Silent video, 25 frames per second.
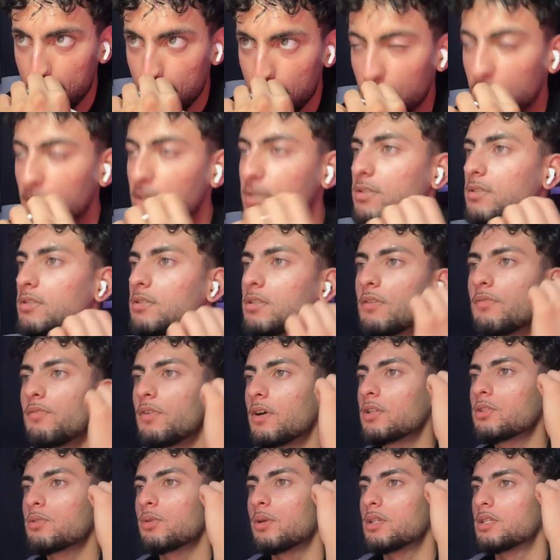This is the
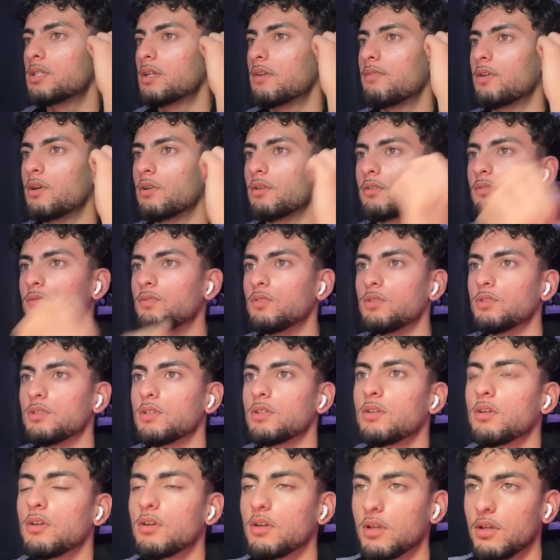first question I found
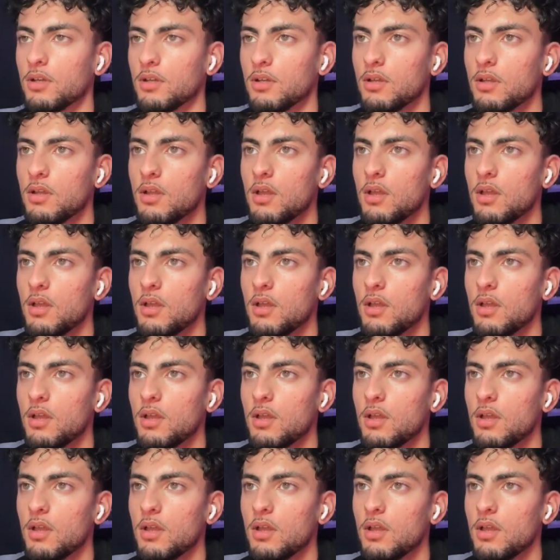confusing. Okay.